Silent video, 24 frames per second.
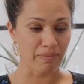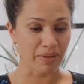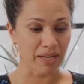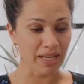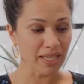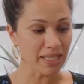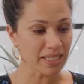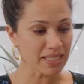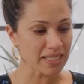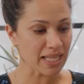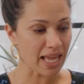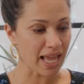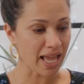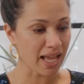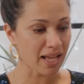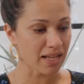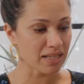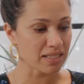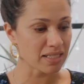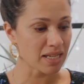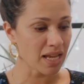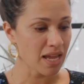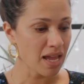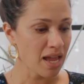minutes,
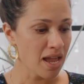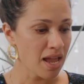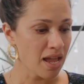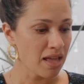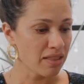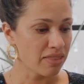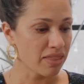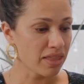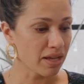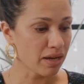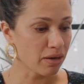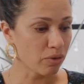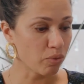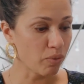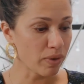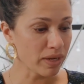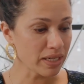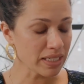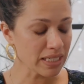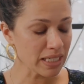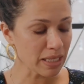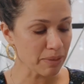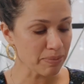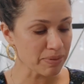and the
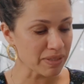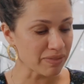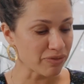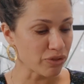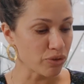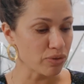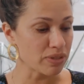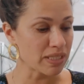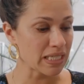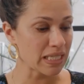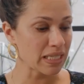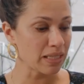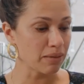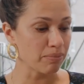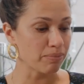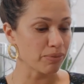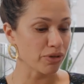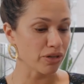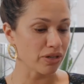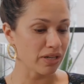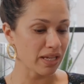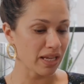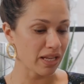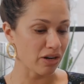wingtips, if you see them
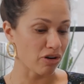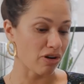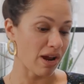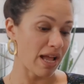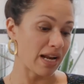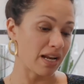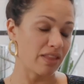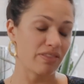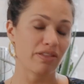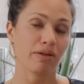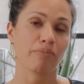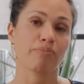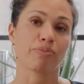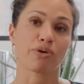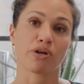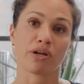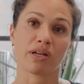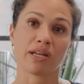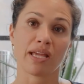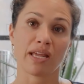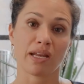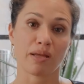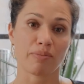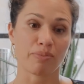burning or anything burning
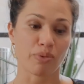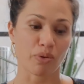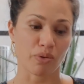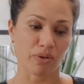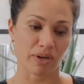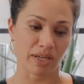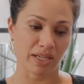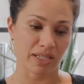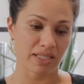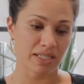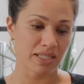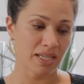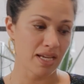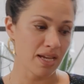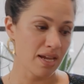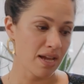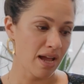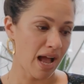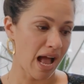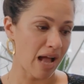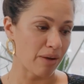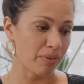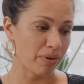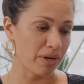at any point,
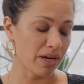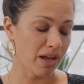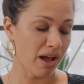I would